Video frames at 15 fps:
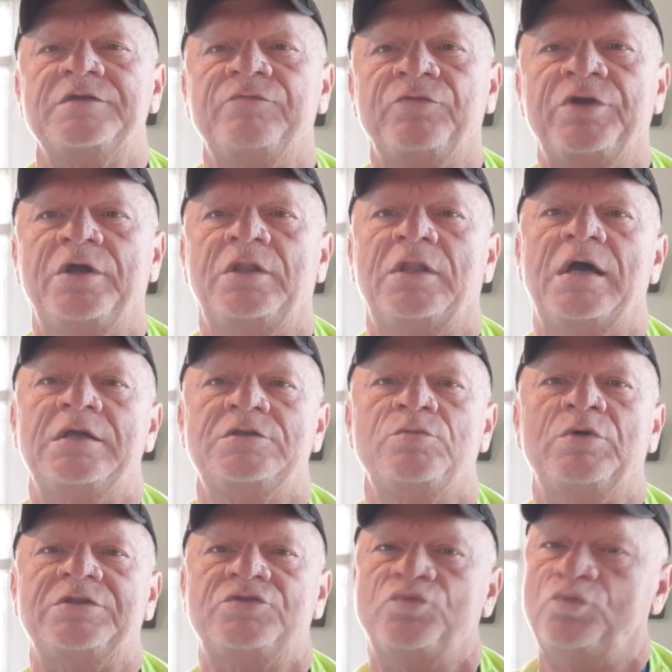and realize
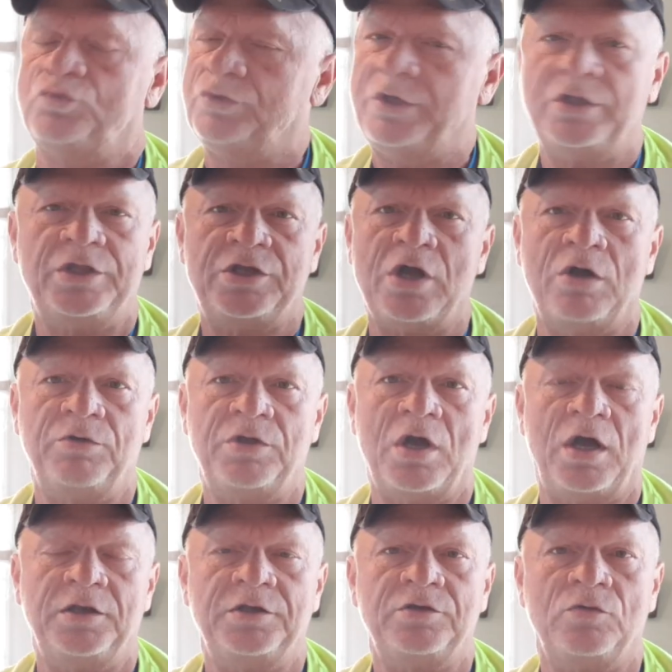what's really going
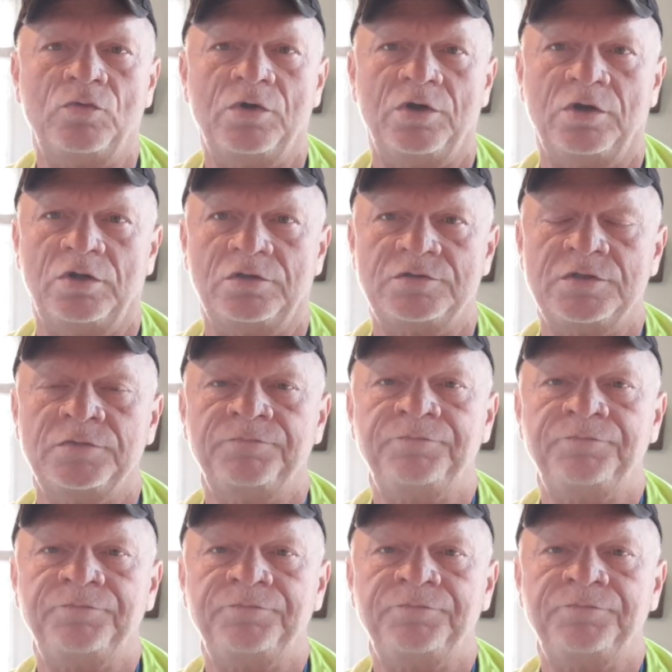on in the world.